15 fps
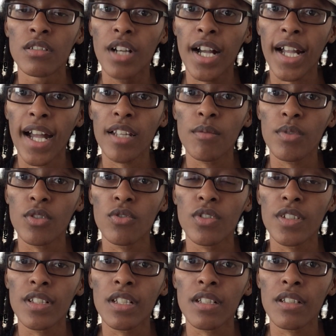Academy
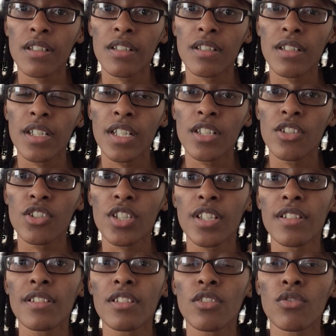courses, it's
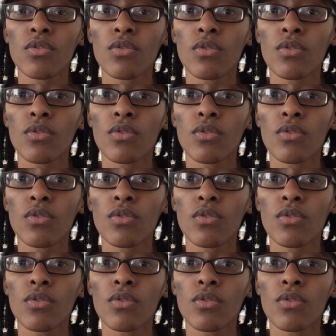just,